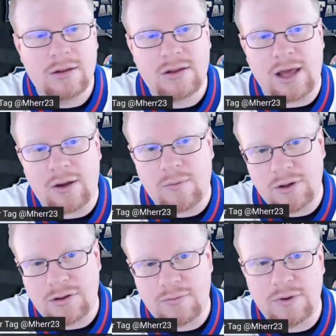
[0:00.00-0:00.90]
Zach
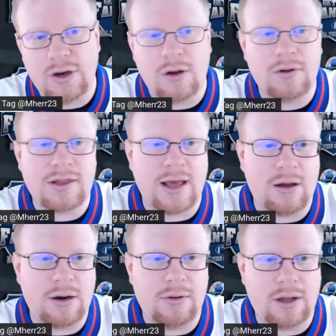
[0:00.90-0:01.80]
Wilson, we know, is
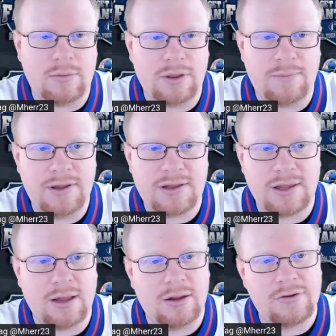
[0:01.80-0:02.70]
out with a
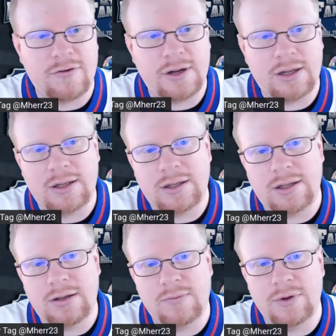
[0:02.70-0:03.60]
PCL injury.
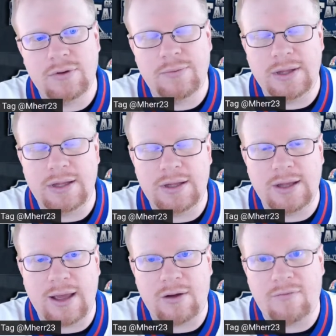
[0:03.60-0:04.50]
He will
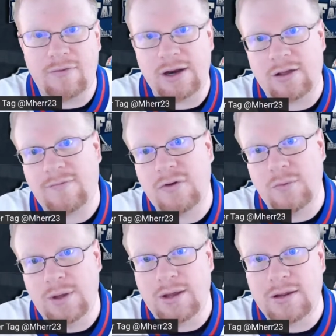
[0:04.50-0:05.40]
be out for the next few
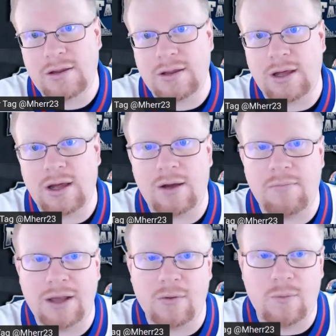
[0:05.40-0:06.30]
weeks.
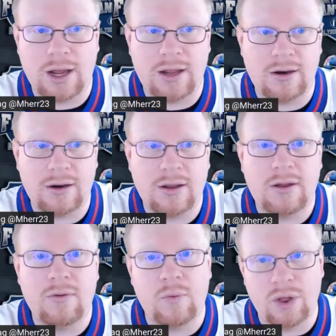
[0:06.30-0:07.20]
Michael White
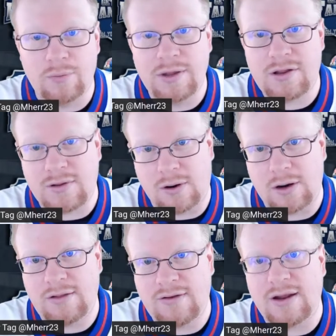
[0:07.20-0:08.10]
will be
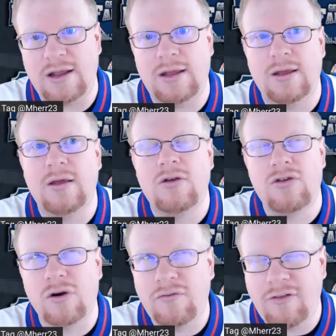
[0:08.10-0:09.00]
starting today.
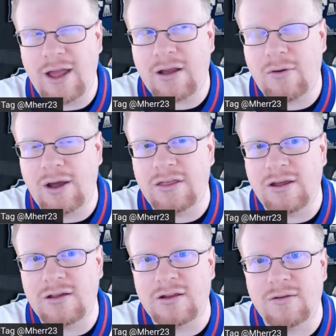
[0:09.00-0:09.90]
Joe Flacco, I
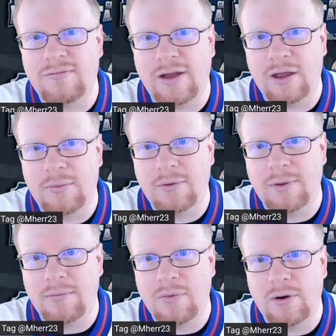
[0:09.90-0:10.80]
think, isn't available,
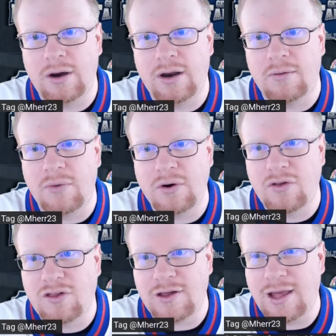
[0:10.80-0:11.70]
but more in an
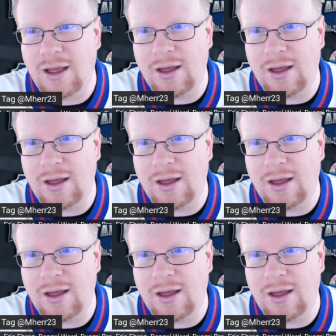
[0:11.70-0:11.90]
emergency